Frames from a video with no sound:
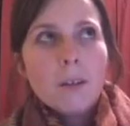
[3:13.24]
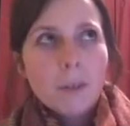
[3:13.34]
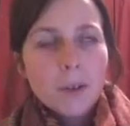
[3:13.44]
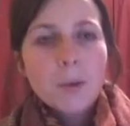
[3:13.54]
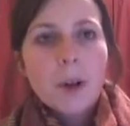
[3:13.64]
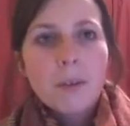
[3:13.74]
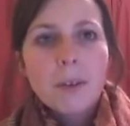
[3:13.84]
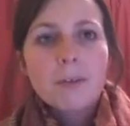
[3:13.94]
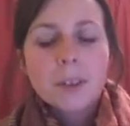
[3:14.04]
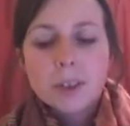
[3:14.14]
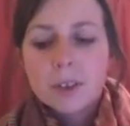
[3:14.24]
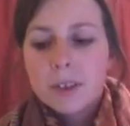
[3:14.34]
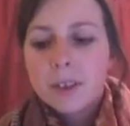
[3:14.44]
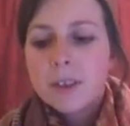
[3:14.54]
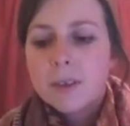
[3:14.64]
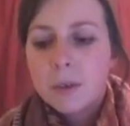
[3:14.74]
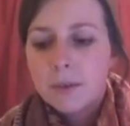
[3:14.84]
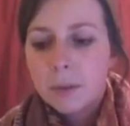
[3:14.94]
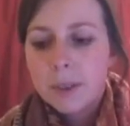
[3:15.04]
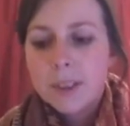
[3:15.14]
4/12 of our students, or
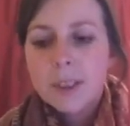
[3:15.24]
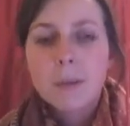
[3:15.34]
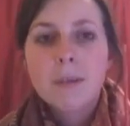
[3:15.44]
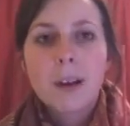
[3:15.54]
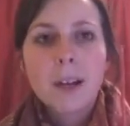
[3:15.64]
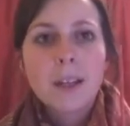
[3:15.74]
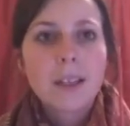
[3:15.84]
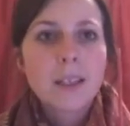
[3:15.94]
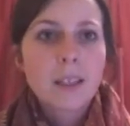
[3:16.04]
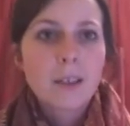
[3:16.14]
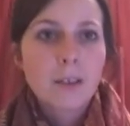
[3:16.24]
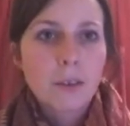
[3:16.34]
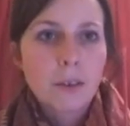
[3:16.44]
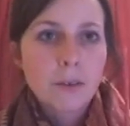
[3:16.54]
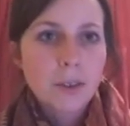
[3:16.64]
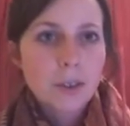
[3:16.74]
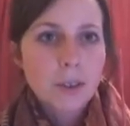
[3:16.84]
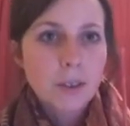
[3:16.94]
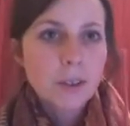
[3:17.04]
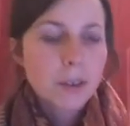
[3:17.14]
if you want to simplify it, it's 1/3 of our
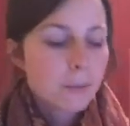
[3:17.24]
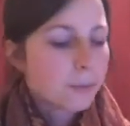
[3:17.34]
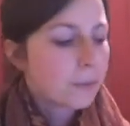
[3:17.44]
students.